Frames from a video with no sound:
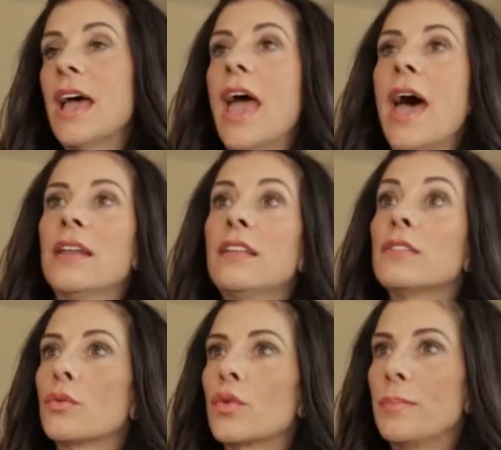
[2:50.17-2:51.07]
And
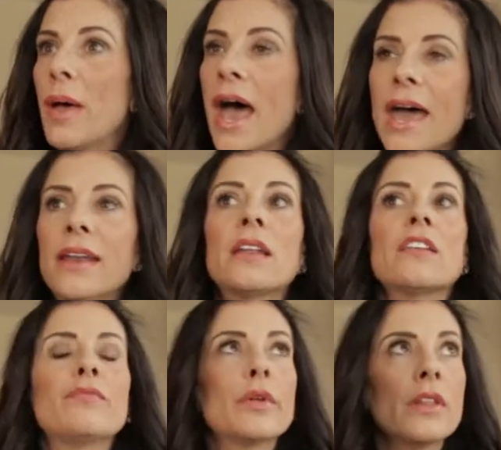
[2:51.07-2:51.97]
the
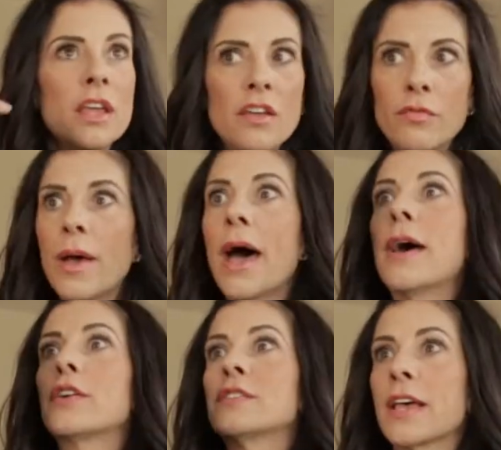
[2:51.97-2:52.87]
repetitive belief
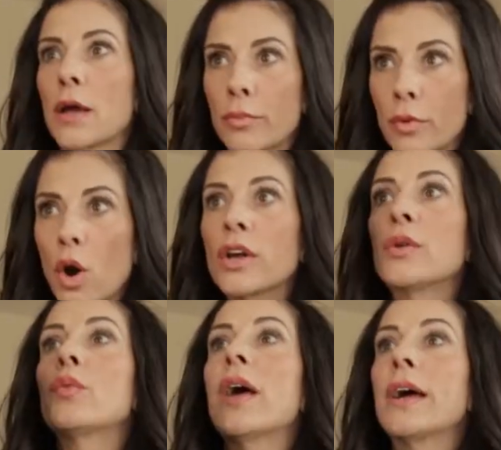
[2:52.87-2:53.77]
patterns, like a
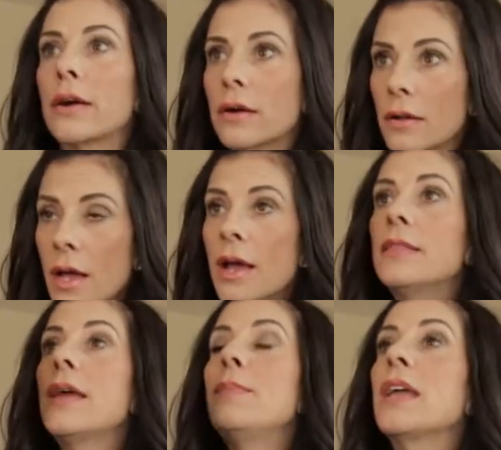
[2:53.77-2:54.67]
broken record,
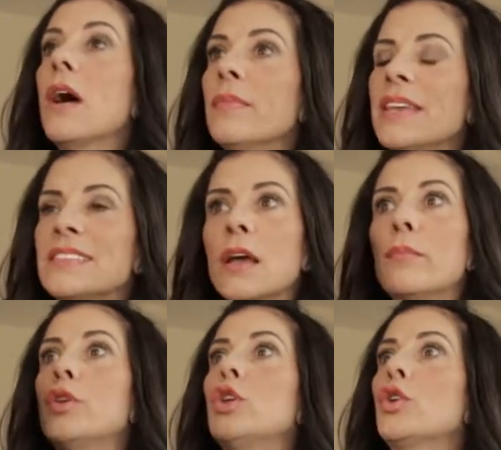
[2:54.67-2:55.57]
they become these
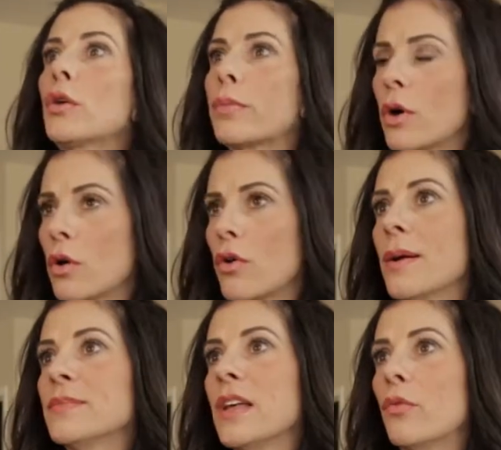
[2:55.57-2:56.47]
computer
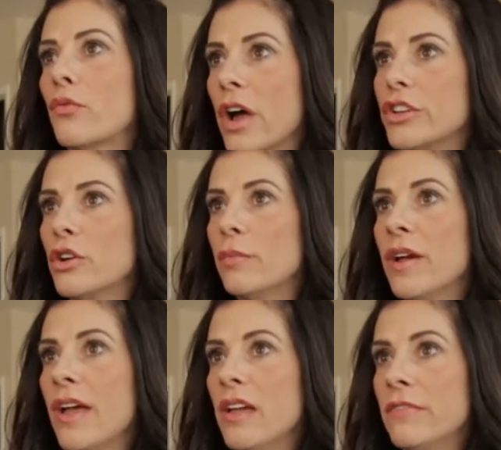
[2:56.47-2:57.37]
programs that run your
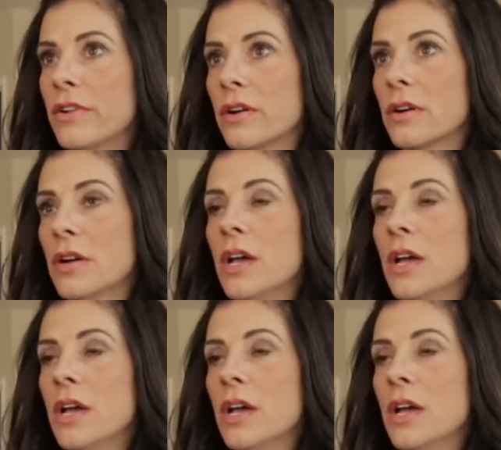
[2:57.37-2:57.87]
behavior.